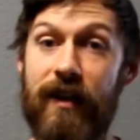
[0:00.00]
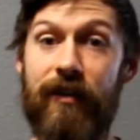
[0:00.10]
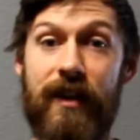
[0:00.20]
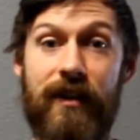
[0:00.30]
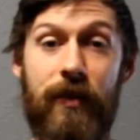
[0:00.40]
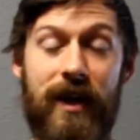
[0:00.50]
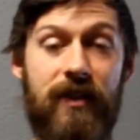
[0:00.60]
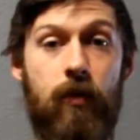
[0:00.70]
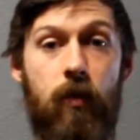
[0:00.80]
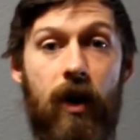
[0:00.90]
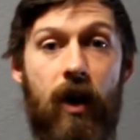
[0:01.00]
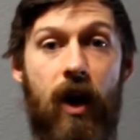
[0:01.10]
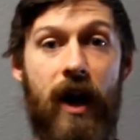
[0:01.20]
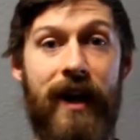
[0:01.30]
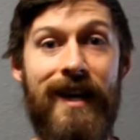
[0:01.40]
thing that we get to work
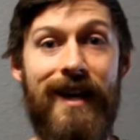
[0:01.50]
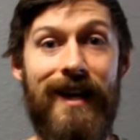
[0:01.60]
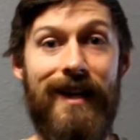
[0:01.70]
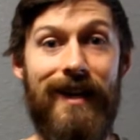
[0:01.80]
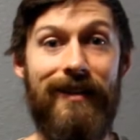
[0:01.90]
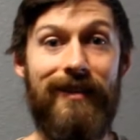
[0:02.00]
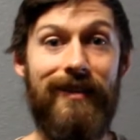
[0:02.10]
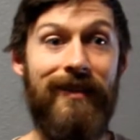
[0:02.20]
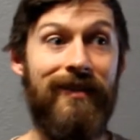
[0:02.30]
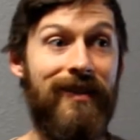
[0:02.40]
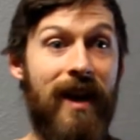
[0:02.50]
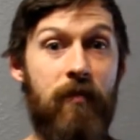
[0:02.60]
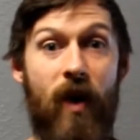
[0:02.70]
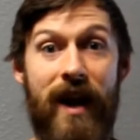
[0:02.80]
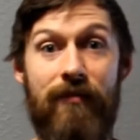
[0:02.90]
on is, in the same
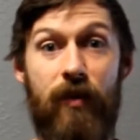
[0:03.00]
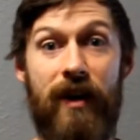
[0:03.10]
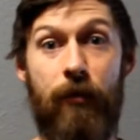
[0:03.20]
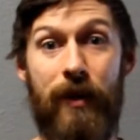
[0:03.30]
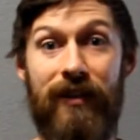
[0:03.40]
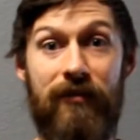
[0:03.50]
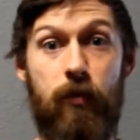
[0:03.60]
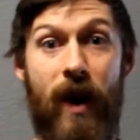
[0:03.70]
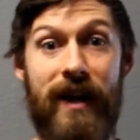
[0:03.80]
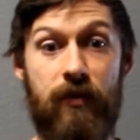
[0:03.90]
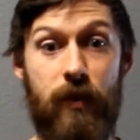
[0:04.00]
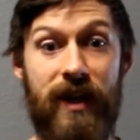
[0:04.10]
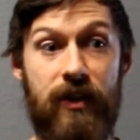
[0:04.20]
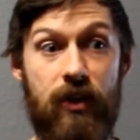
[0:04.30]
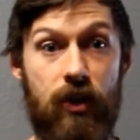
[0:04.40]
way, whenever we lift weights, we
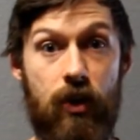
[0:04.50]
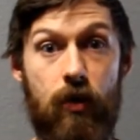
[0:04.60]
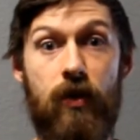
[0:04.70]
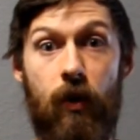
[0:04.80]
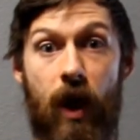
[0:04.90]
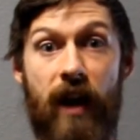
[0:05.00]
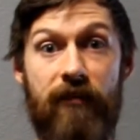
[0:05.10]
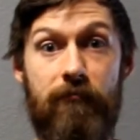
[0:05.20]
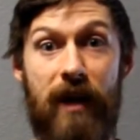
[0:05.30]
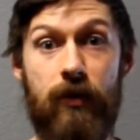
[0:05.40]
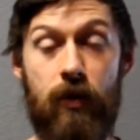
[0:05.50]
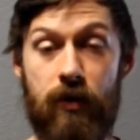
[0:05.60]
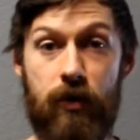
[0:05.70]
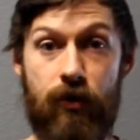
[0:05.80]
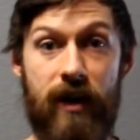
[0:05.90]
get to use a lot of muscles
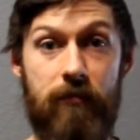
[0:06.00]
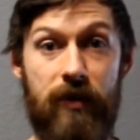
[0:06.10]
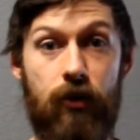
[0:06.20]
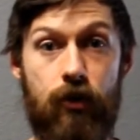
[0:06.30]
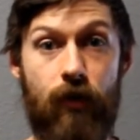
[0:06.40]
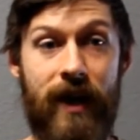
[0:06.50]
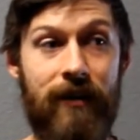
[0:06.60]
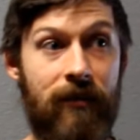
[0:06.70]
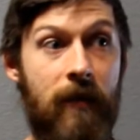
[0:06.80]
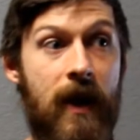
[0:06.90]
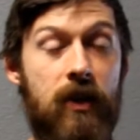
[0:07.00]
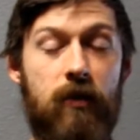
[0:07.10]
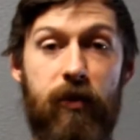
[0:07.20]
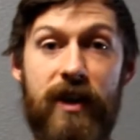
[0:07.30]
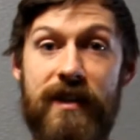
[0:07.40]
and we're trying to build strength.
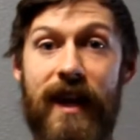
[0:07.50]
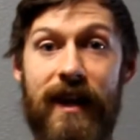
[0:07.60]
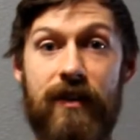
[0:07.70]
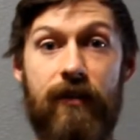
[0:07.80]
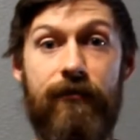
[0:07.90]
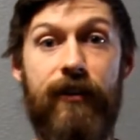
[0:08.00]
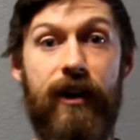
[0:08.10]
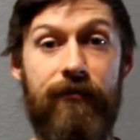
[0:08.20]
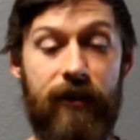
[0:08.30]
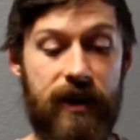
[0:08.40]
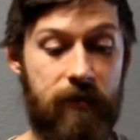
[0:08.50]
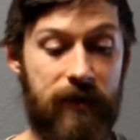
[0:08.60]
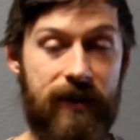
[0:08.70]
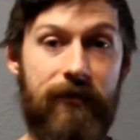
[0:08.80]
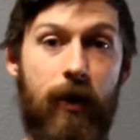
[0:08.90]
Sprinting is a very, very
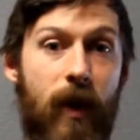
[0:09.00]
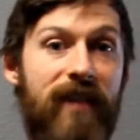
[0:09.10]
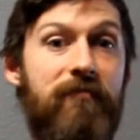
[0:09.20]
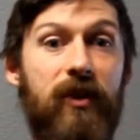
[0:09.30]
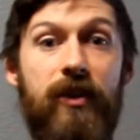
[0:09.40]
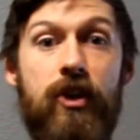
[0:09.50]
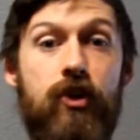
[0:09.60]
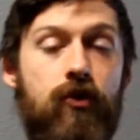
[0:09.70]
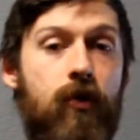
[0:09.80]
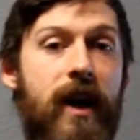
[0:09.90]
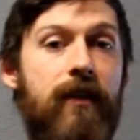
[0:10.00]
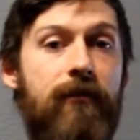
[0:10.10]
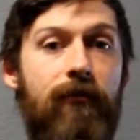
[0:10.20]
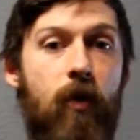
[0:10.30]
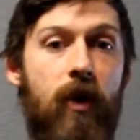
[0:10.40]
specific way of building strength
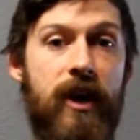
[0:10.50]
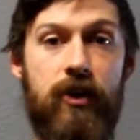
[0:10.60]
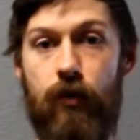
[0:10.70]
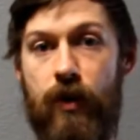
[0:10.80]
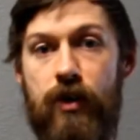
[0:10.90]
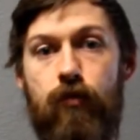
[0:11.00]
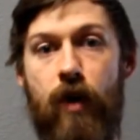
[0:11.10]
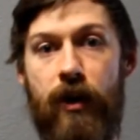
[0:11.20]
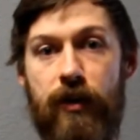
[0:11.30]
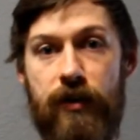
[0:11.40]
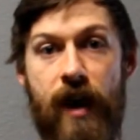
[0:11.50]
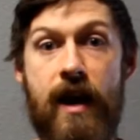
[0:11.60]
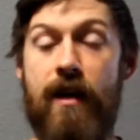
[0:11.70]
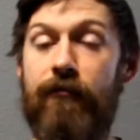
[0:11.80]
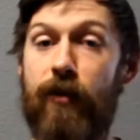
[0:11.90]
for endurance runners.
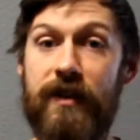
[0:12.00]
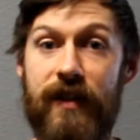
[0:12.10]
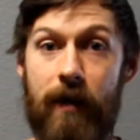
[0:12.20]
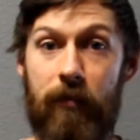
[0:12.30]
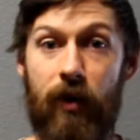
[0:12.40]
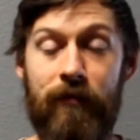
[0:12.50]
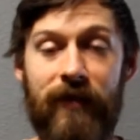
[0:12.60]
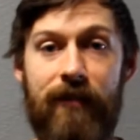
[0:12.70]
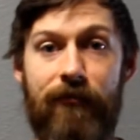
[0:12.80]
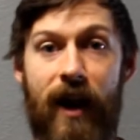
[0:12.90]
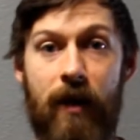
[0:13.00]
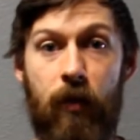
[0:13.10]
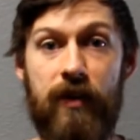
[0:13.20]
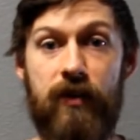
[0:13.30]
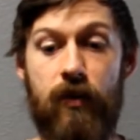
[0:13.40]
For example, if I
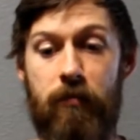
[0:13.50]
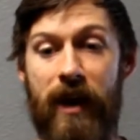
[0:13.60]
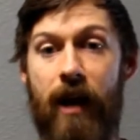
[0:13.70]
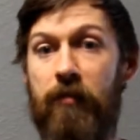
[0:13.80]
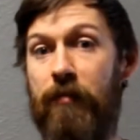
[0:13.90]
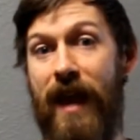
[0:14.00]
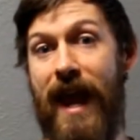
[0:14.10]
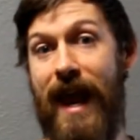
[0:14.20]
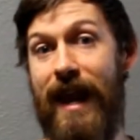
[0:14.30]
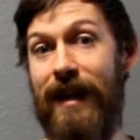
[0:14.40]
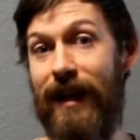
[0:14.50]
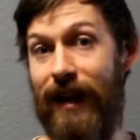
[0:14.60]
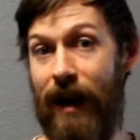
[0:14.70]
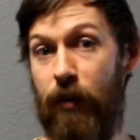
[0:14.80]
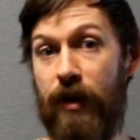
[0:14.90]
were to pick up a pen and
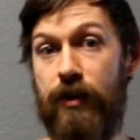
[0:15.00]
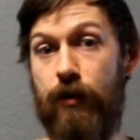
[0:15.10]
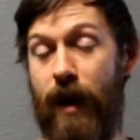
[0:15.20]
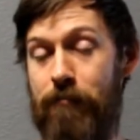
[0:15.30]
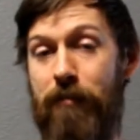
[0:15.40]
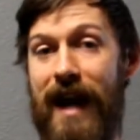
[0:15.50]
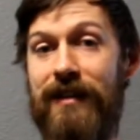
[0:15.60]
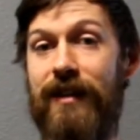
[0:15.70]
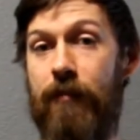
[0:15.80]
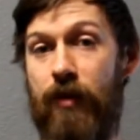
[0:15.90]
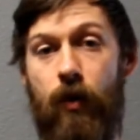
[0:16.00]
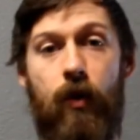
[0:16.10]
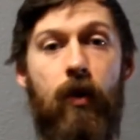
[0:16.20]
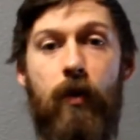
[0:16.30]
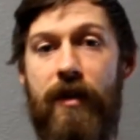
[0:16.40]
I were to do a bicep
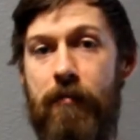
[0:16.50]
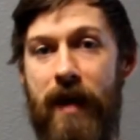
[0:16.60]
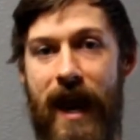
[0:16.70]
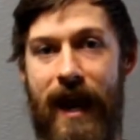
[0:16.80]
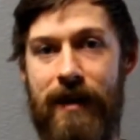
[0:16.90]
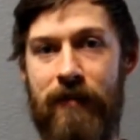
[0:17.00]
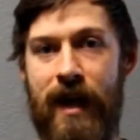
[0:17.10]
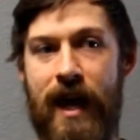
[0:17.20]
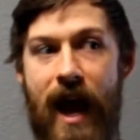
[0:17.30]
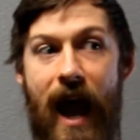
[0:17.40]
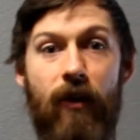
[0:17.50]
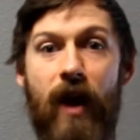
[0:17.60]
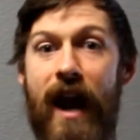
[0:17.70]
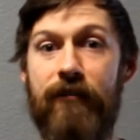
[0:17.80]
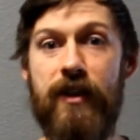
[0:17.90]
curl with a pen, I don't
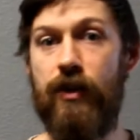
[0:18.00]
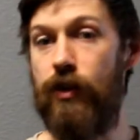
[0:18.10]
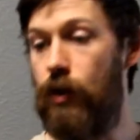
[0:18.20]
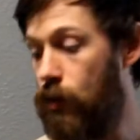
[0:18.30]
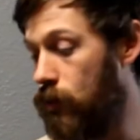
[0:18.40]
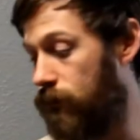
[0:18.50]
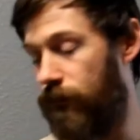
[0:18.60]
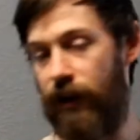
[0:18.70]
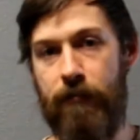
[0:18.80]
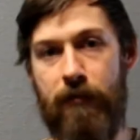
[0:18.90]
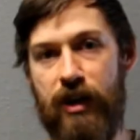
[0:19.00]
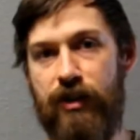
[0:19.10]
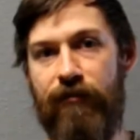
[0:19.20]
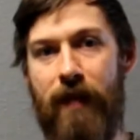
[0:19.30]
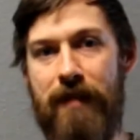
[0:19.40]
have to use very much
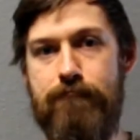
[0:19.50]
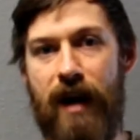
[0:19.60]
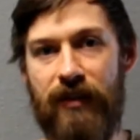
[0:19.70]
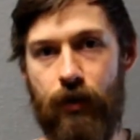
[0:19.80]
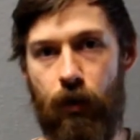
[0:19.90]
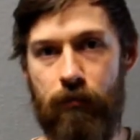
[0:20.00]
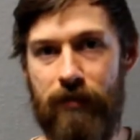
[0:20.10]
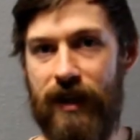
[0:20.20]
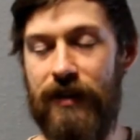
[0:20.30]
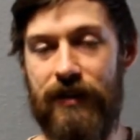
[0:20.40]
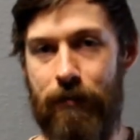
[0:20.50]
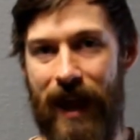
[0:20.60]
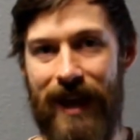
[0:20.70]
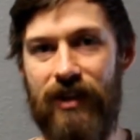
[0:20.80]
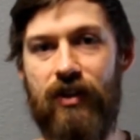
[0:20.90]
of my muscle because the
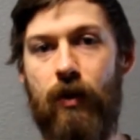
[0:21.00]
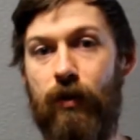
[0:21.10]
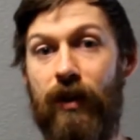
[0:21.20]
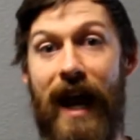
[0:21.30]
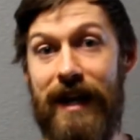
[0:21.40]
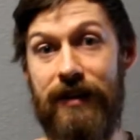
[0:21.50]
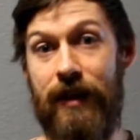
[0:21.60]
pen is so light.